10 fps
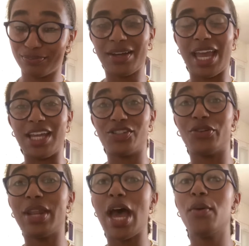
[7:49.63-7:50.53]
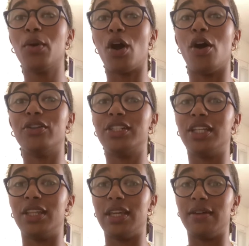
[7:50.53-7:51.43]
Okay, so now we're on
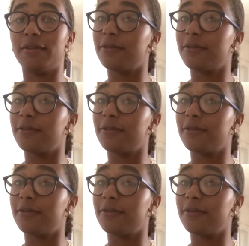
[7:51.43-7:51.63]
to the